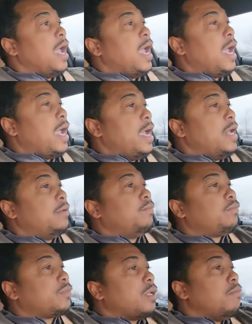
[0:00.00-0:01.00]
and
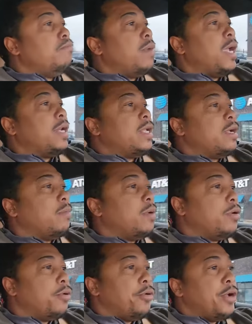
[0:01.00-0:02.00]
made him
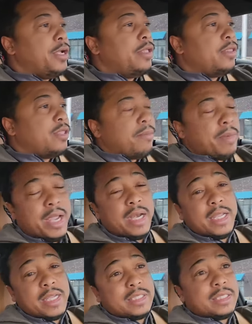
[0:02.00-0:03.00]
the man
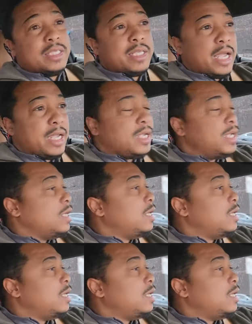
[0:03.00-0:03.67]
he is today.